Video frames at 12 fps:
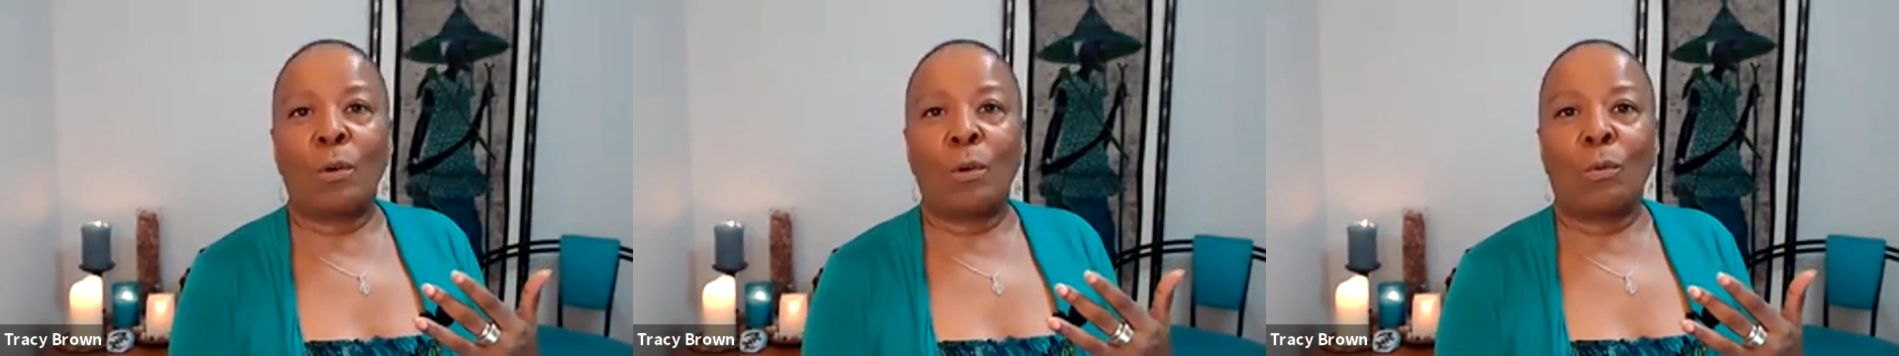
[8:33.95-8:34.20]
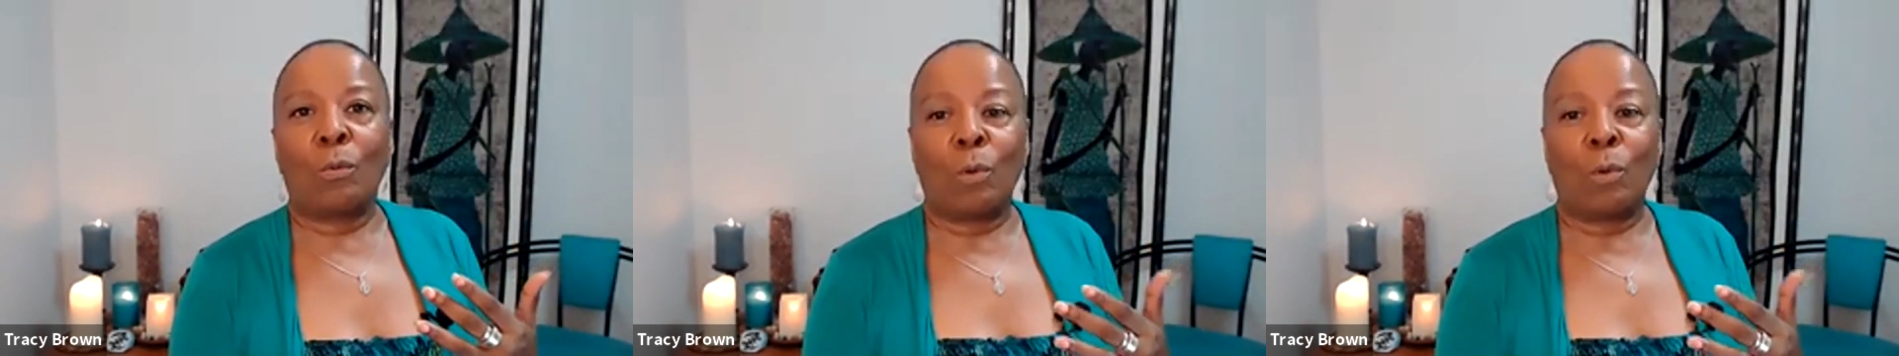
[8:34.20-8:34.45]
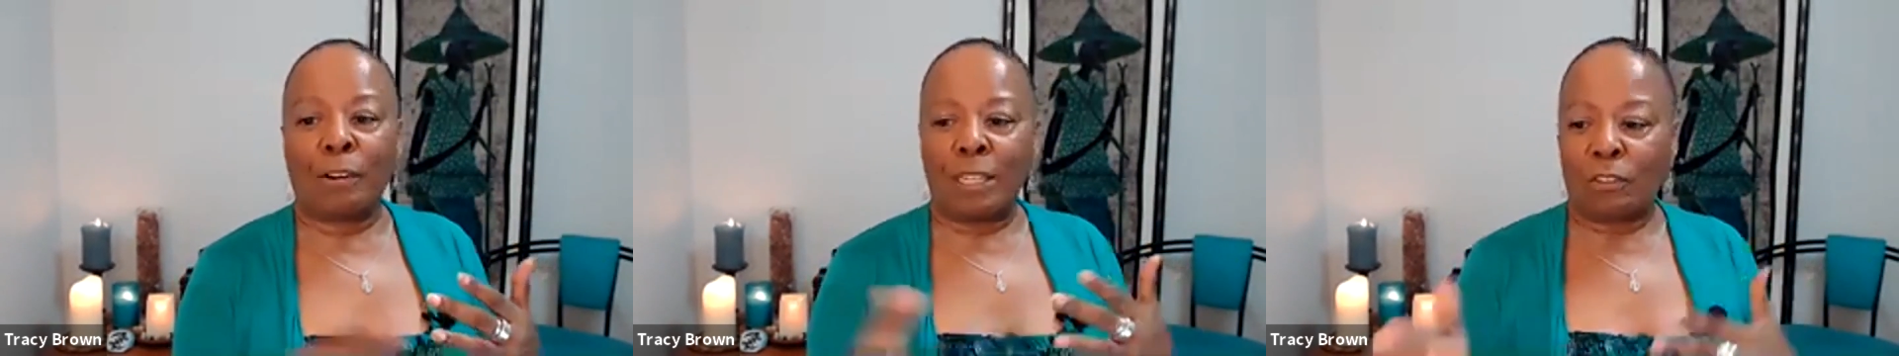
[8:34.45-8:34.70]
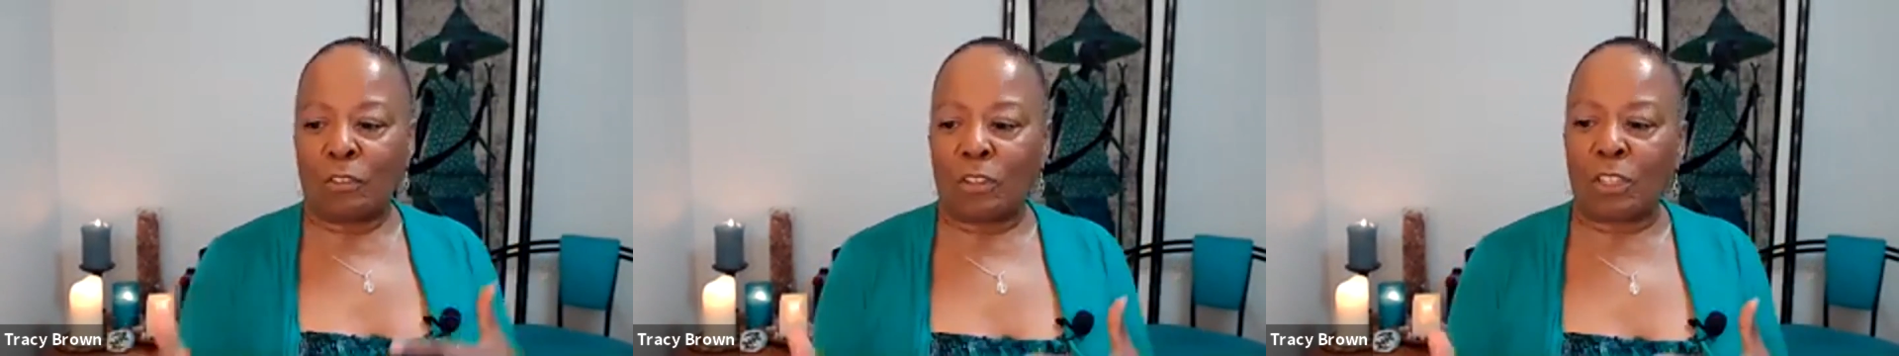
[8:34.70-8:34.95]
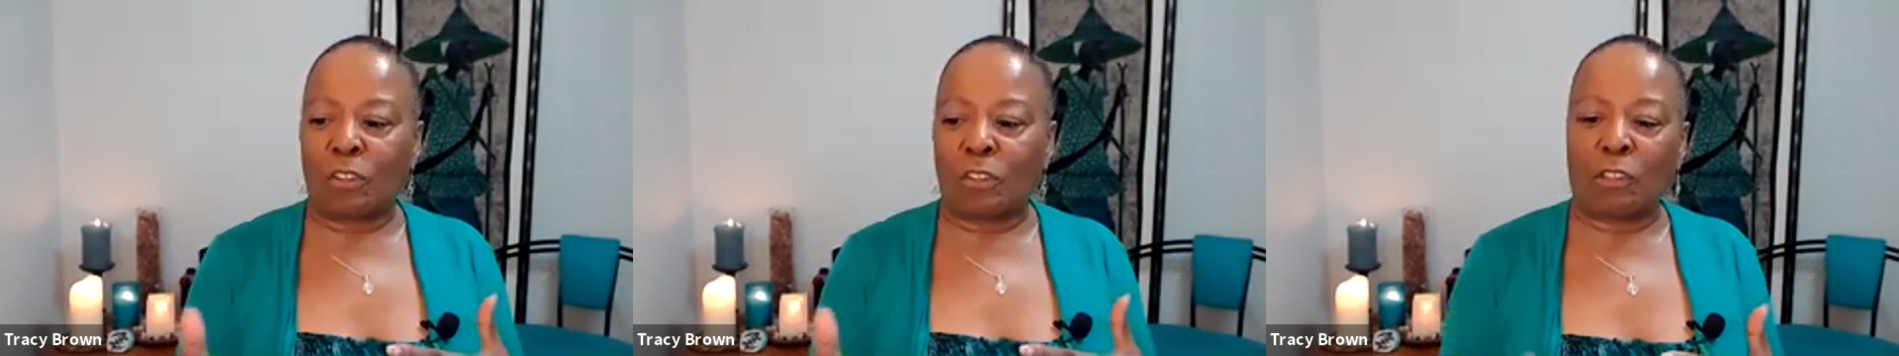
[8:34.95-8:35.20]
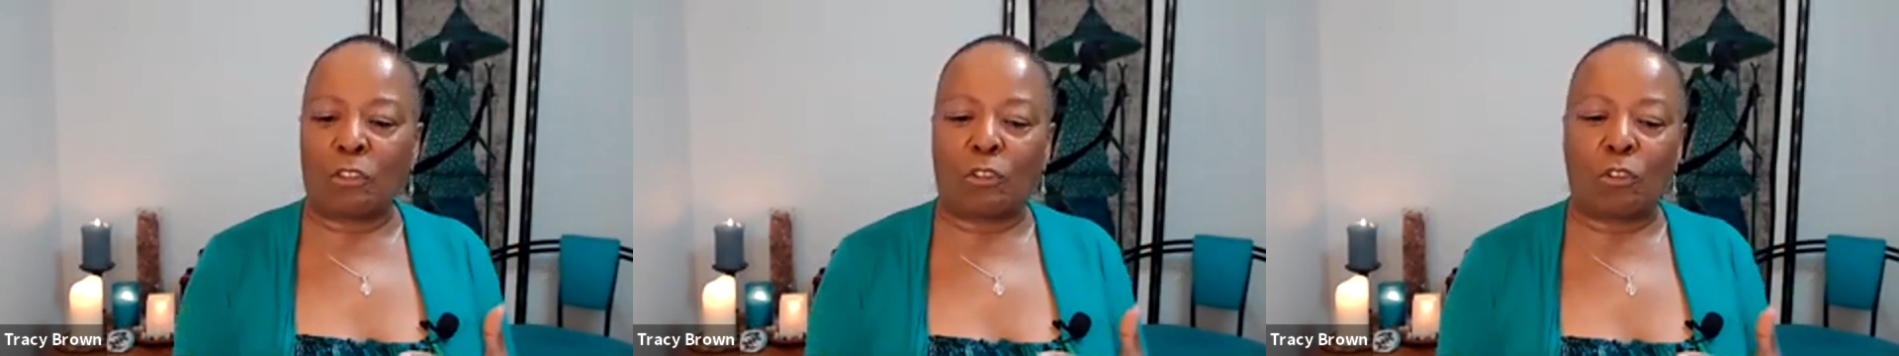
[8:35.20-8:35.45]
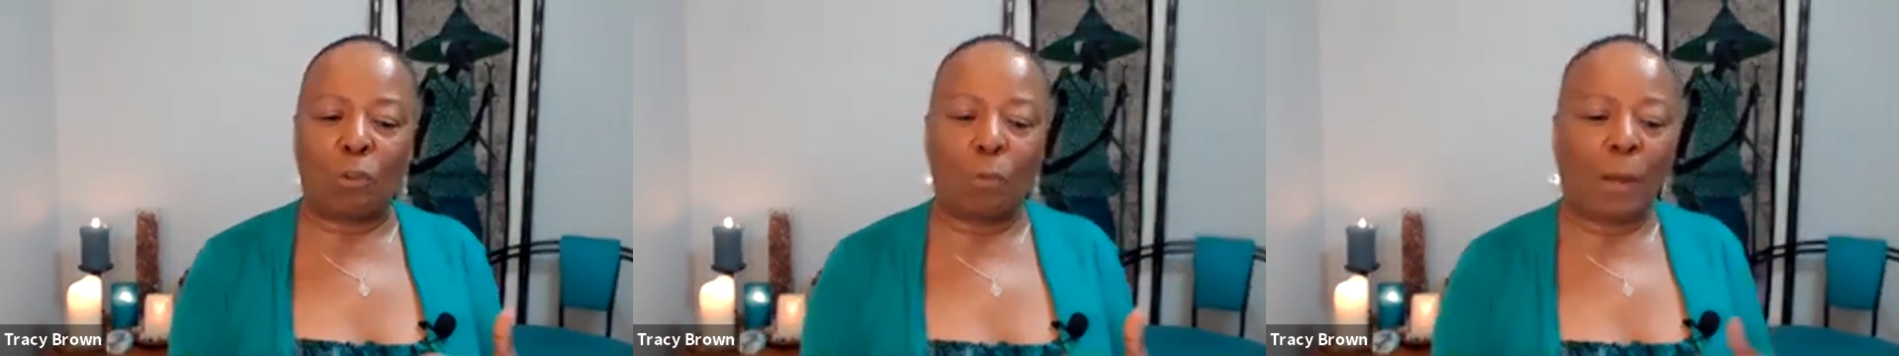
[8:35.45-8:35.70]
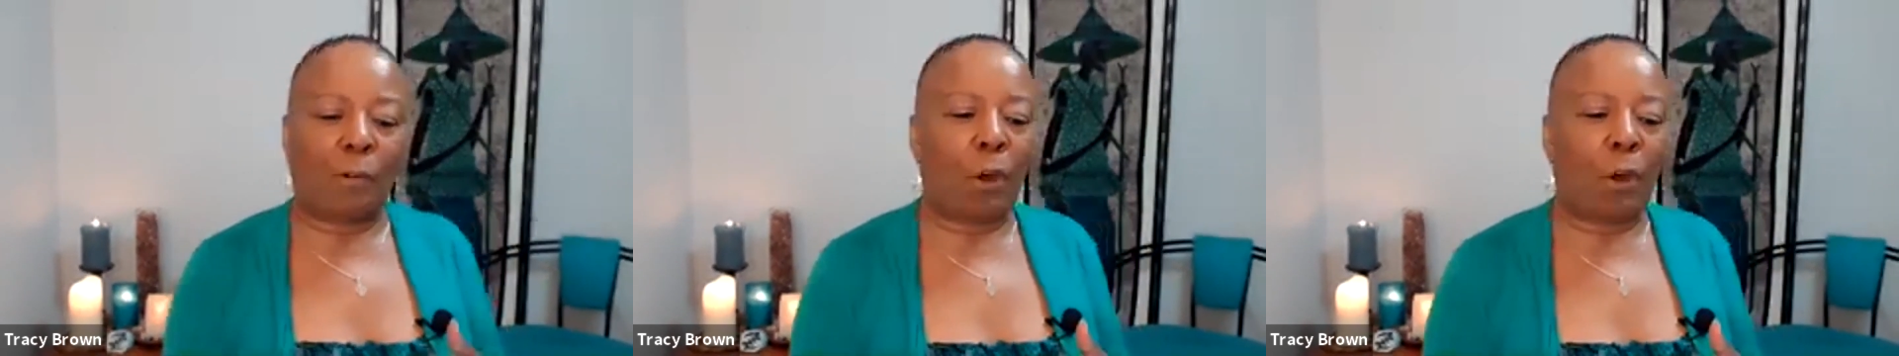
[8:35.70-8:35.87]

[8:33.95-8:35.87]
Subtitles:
Where is the sanctuary,